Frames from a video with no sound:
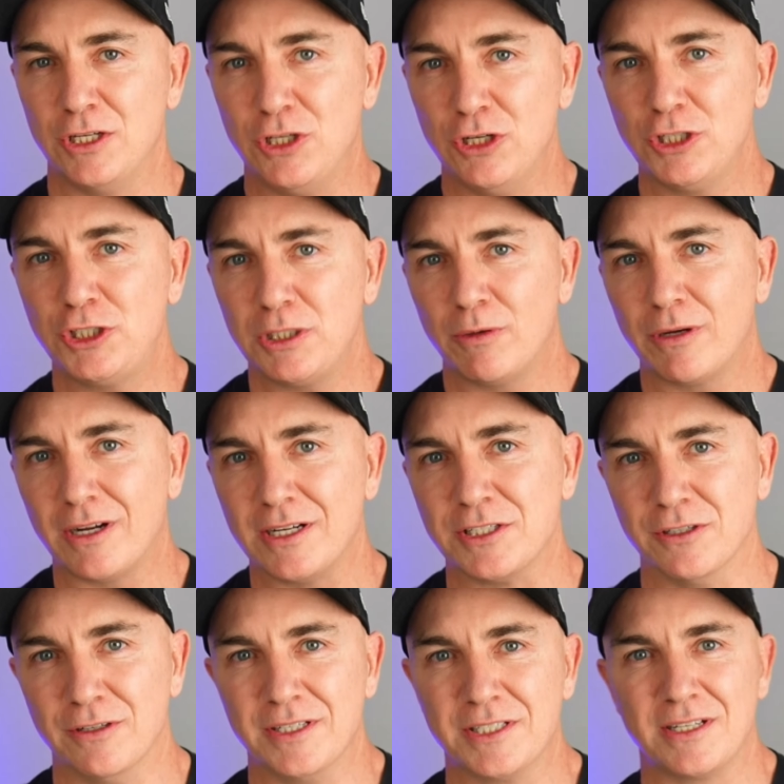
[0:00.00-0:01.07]
Usually what I do
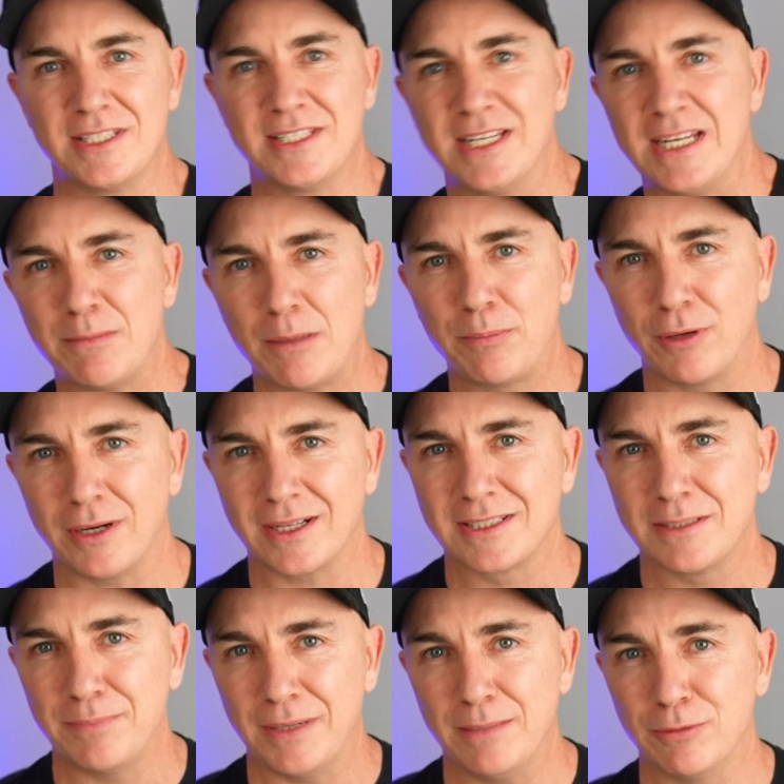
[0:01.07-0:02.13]
is I'd send out my product to
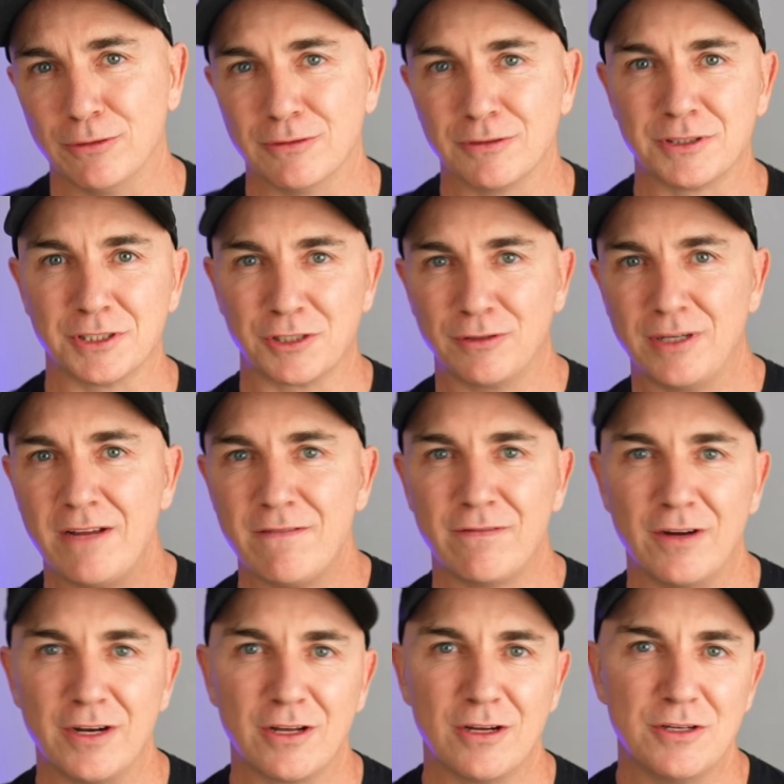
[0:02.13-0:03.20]
people to create
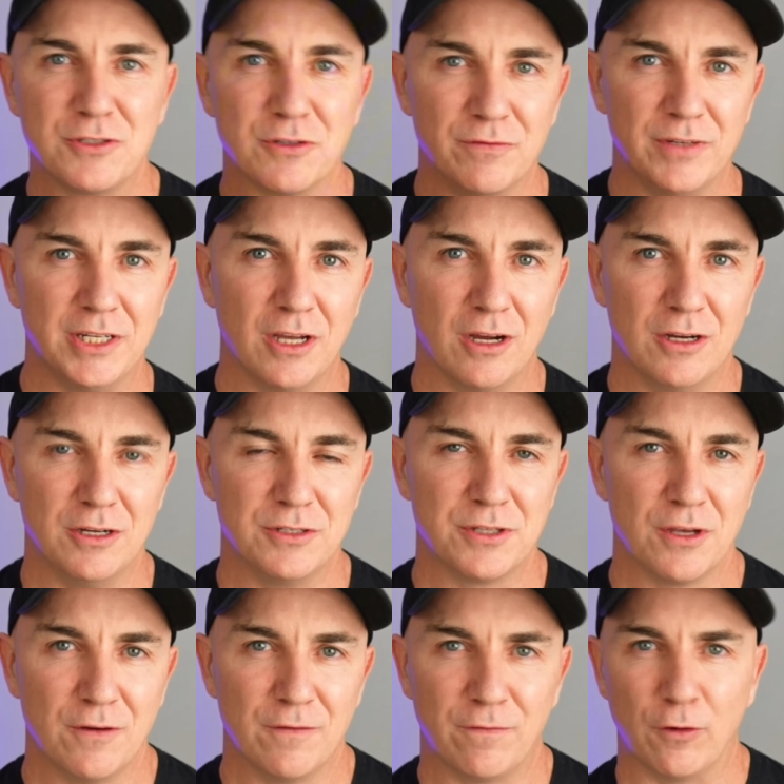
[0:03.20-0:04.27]
photos or videos
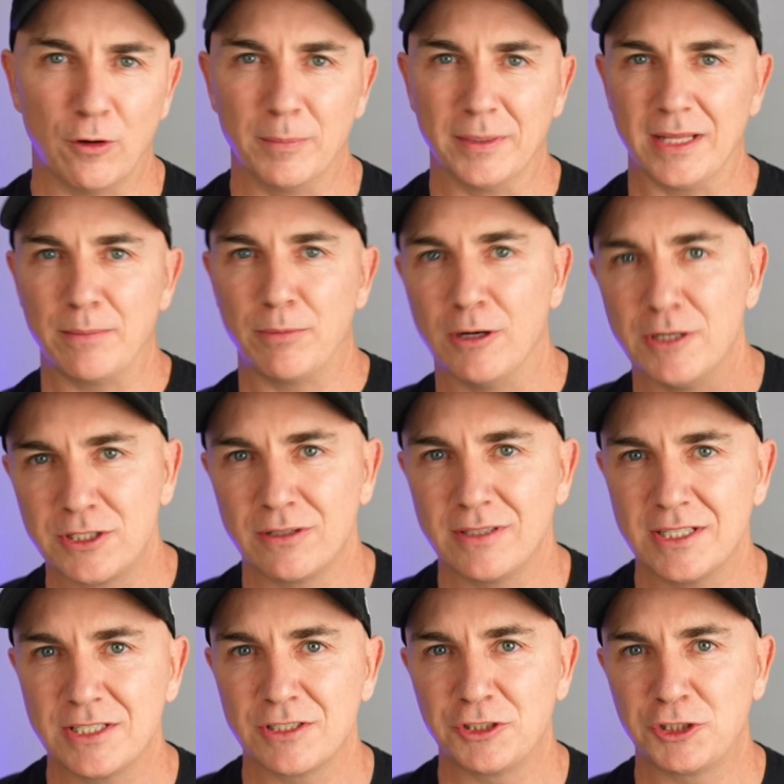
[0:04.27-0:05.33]
for me. They post it on their
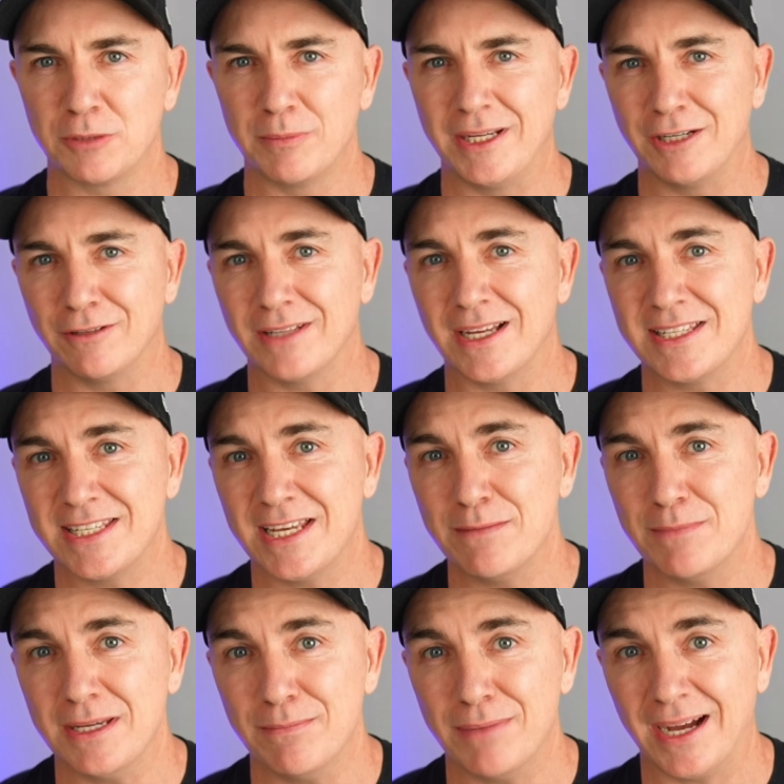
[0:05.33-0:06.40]
social media and they send
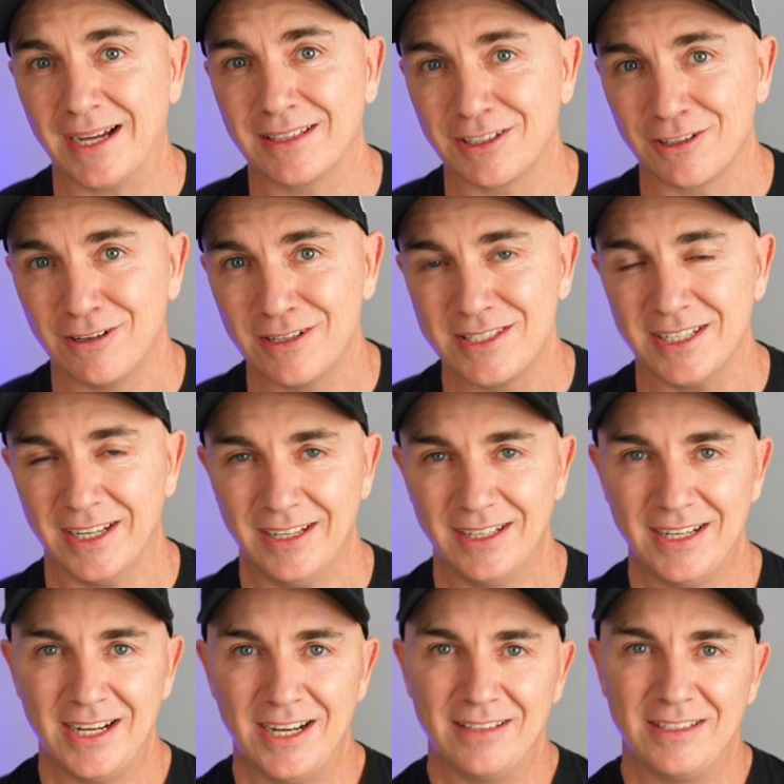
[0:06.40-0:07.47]
me back the content.
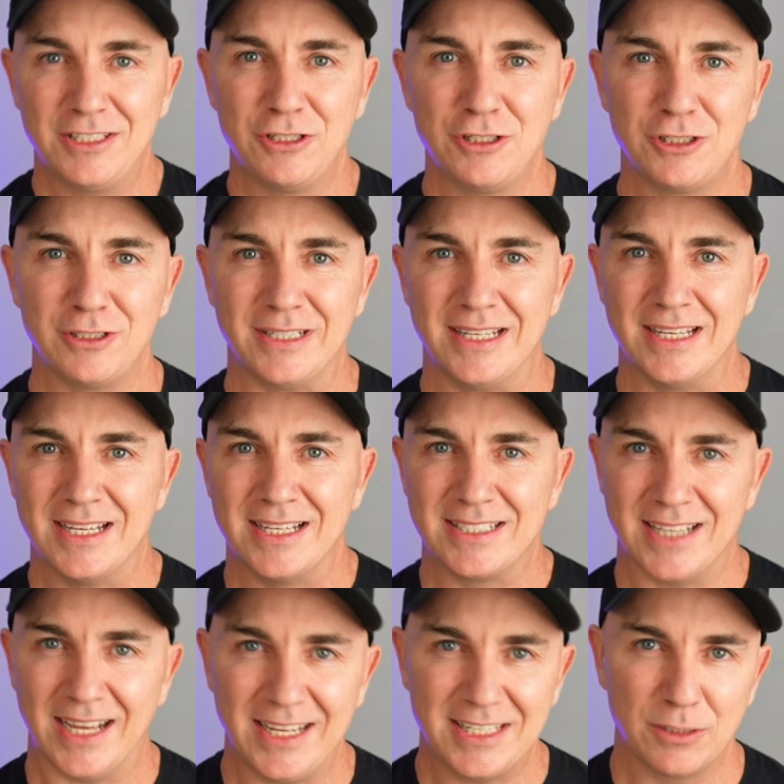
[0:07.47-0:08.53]
This usually
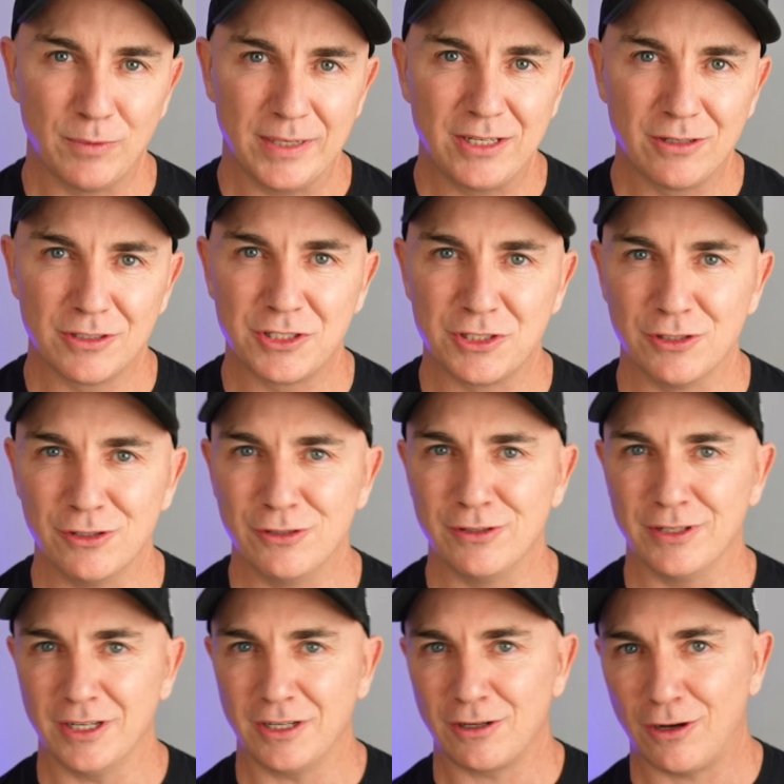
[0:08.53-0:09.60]
takes a week or 2
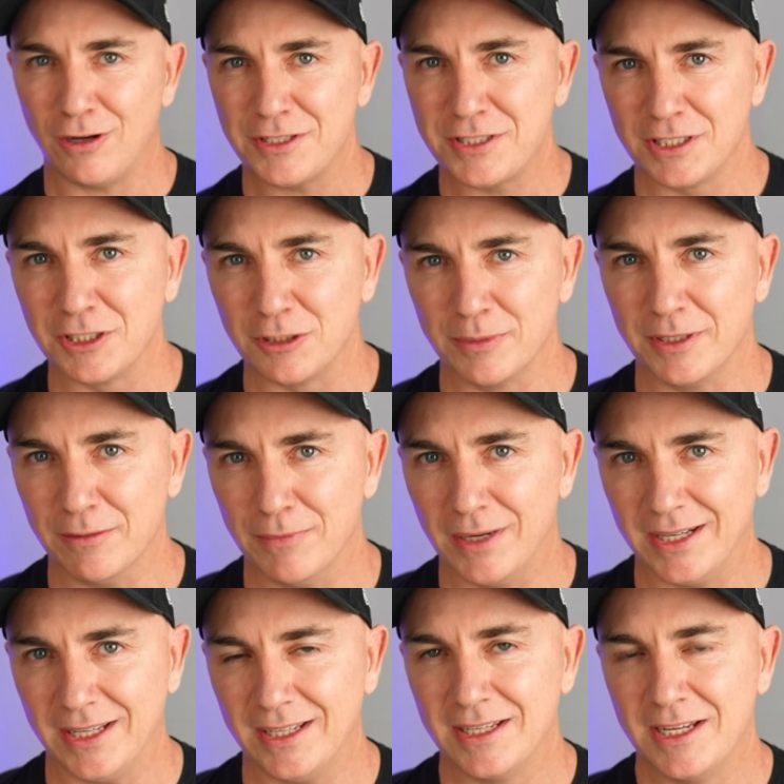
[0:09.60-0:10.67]
and it costs a little bit of
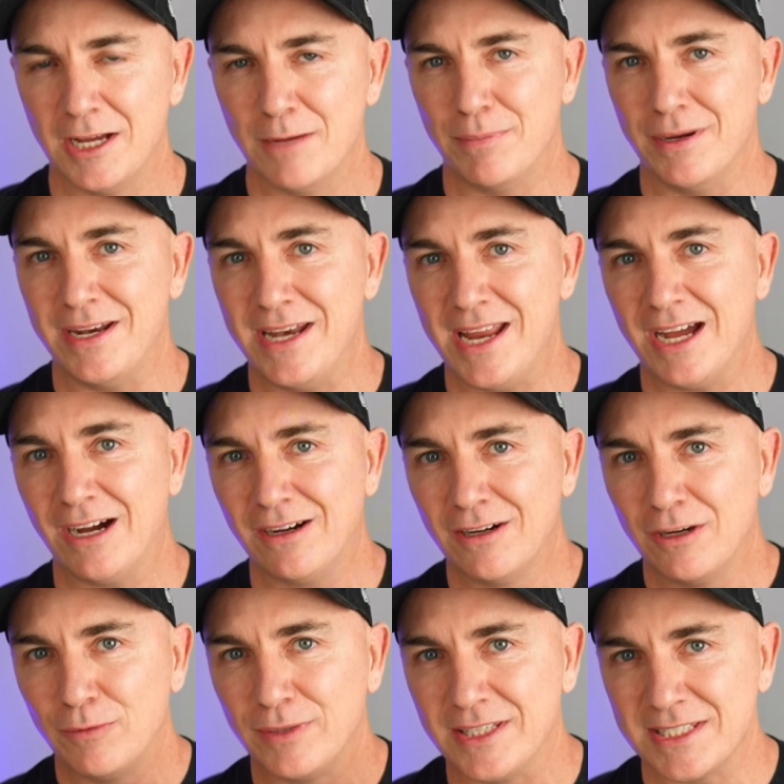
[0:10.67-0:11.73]
money. But now
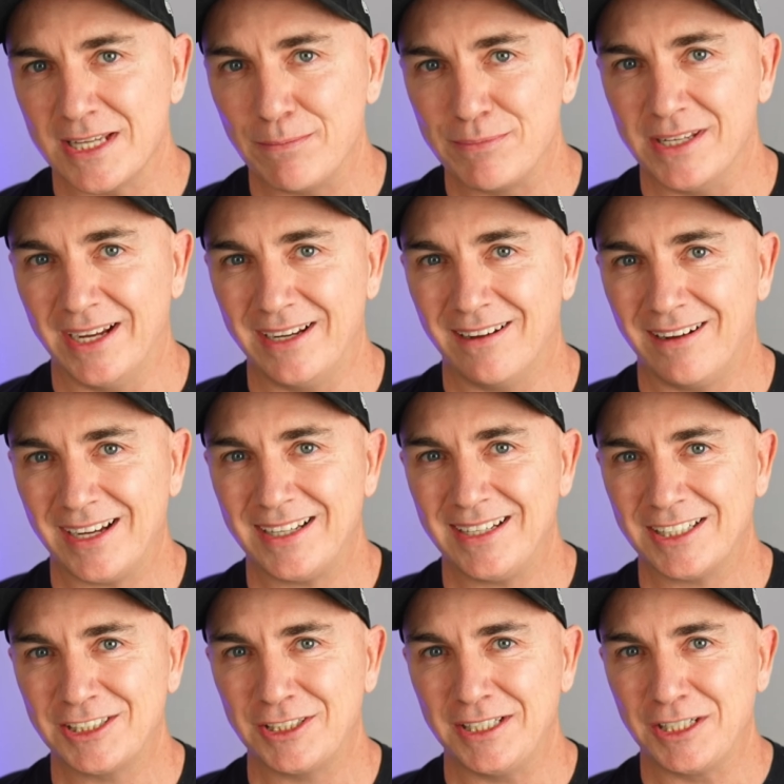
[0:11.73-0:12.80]
with this update, I can
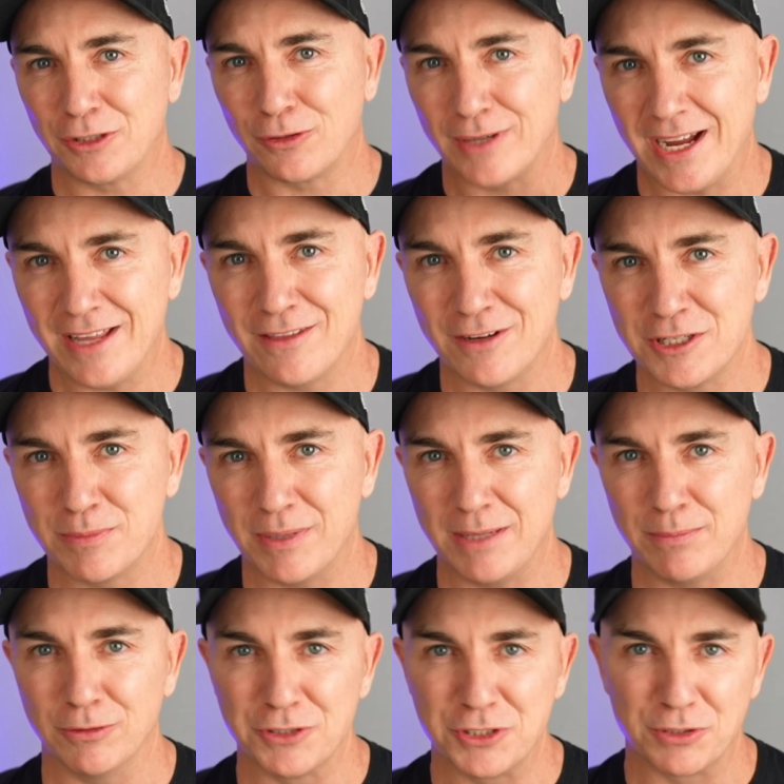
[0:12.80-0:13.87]
actually create those
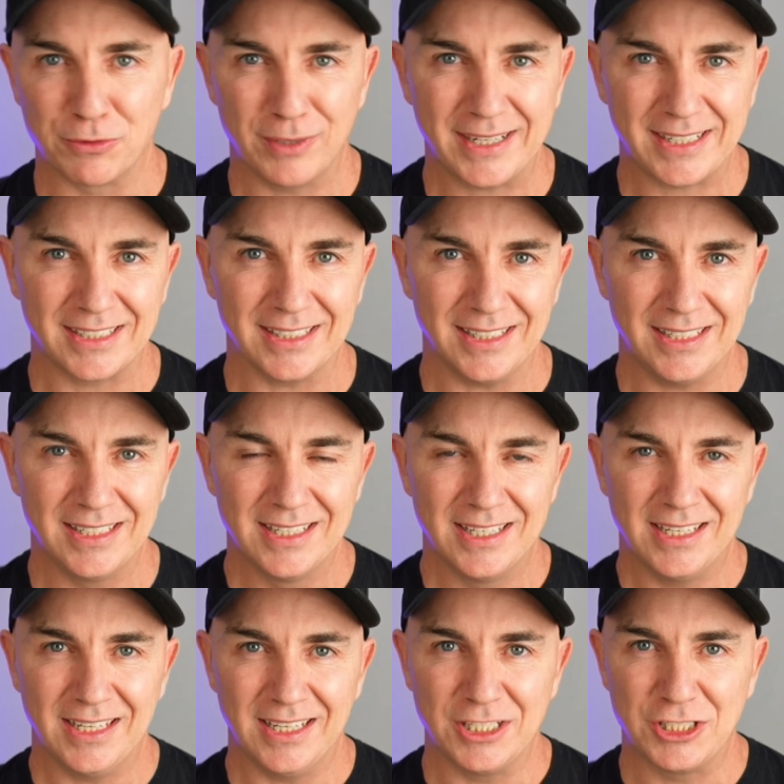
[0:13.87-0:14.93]
people directly
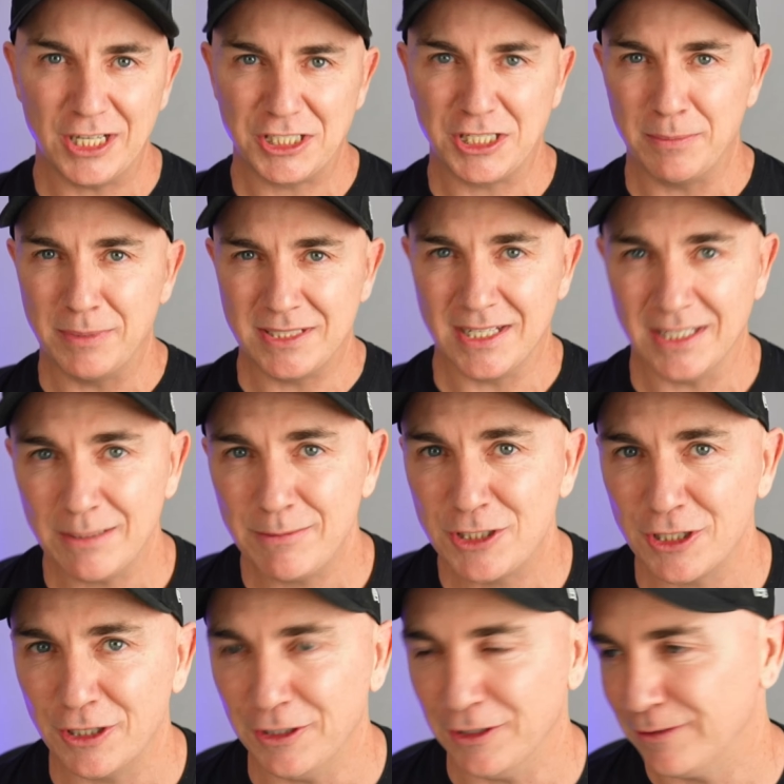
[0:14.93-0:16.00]
in ChatGPT. Let me
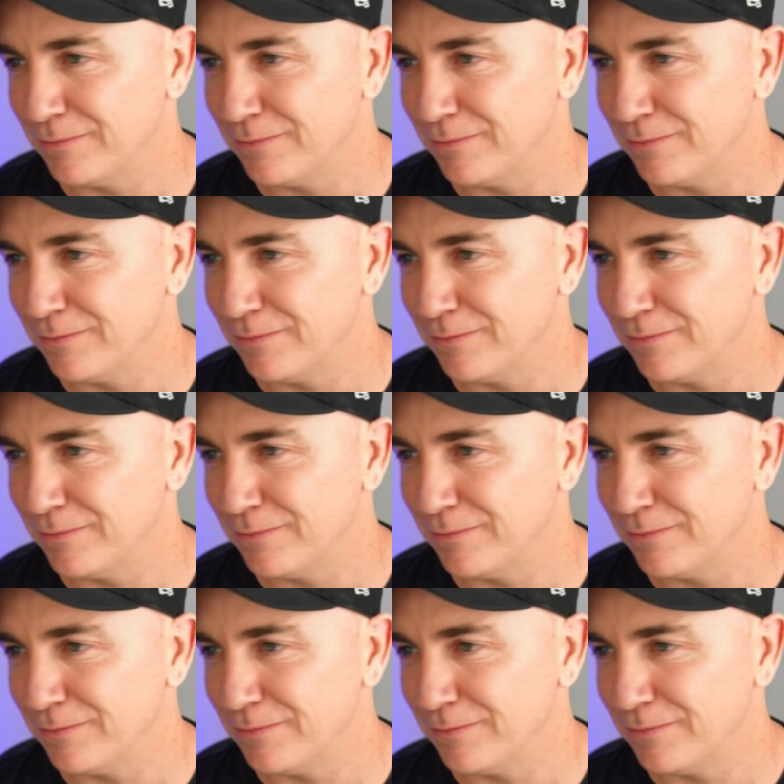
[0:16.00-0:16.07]
show you.